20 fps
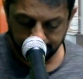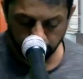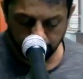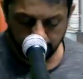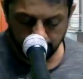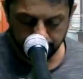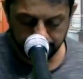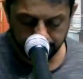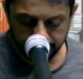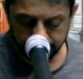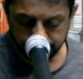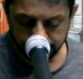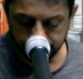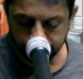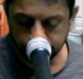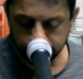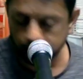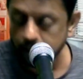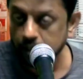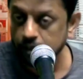what happened? He
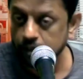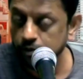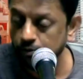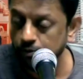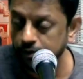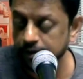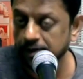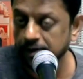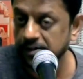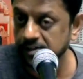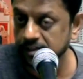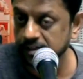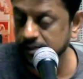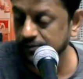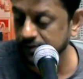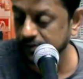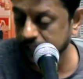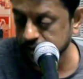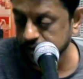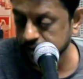says, You did not receive
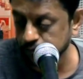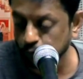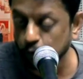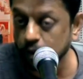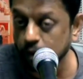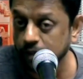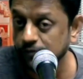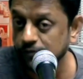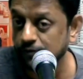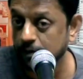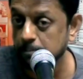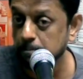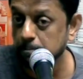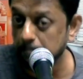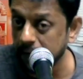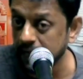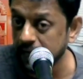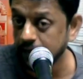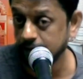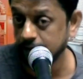it as words from
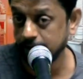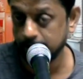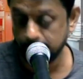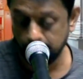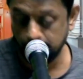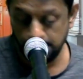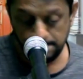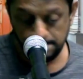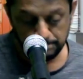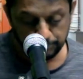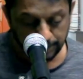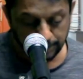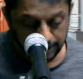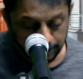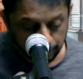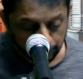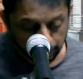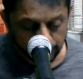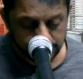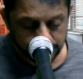men, but
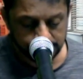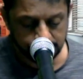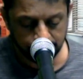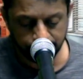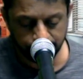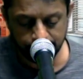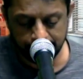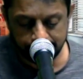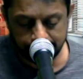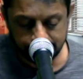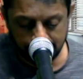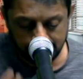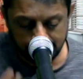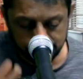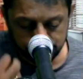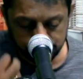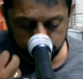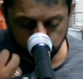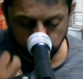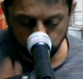you received it as
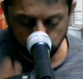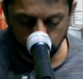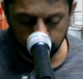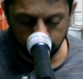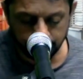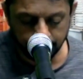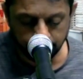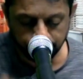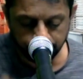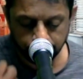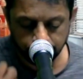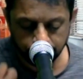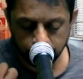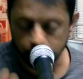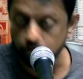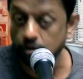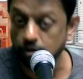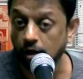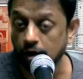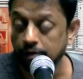the word of
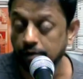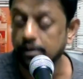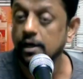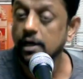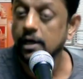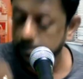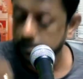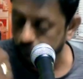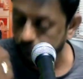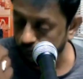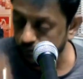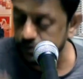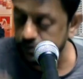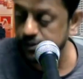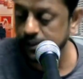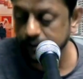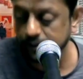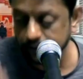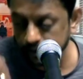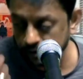God, which
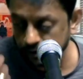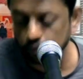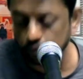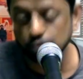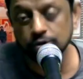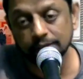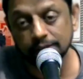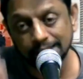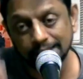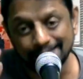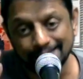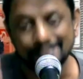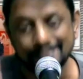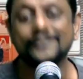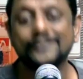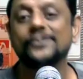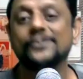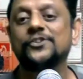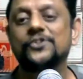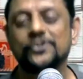in truth it
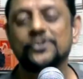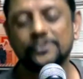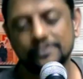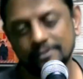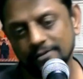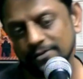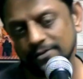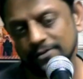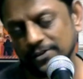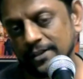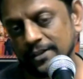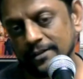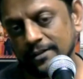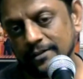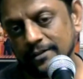is. See,